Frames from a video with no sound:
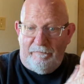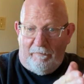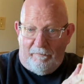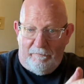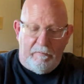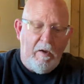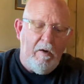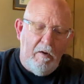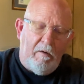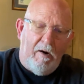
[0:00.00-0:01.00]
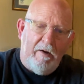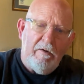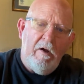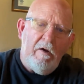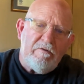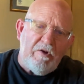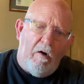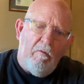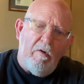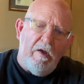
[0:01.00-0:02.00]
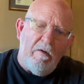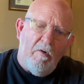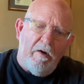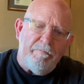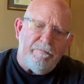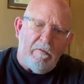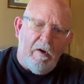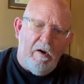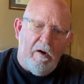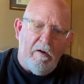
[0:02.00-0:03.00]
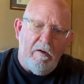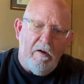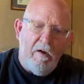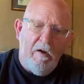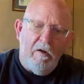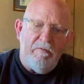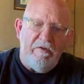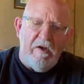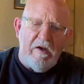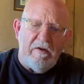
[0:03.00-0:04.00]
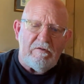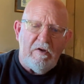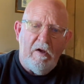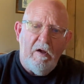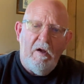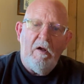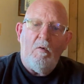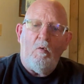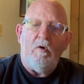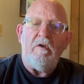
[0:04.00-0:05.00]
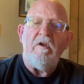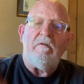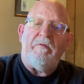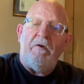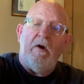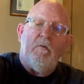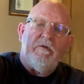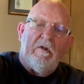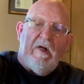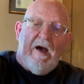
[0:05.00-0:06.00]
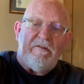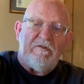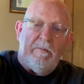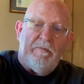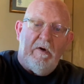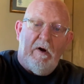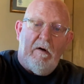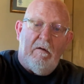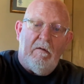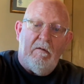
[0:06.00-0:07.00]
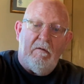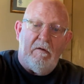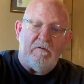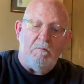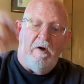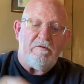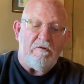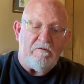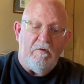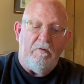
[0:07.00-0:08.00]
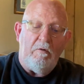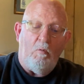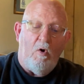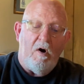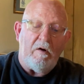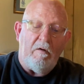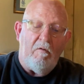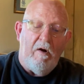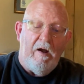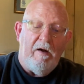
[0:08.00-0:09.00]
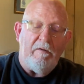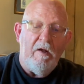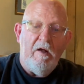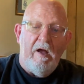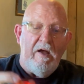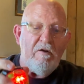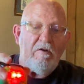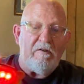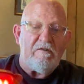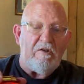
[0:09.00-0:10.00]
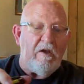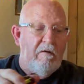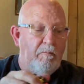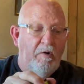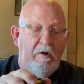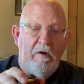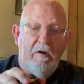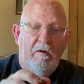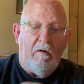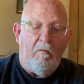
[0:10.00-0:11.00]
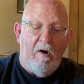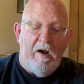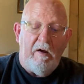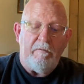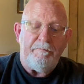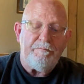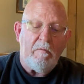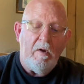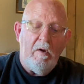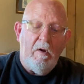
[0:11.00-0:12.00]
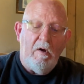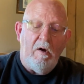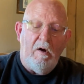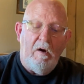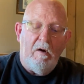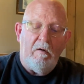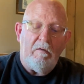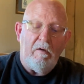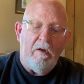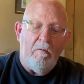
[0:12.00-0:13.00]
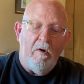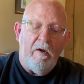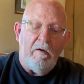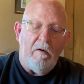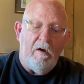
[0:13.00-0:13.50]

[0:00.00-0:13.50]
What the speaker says: All right. So anyway, this won't interfere with the lights up there as much as if you're walking around, and you can see pretty good around. Anyway,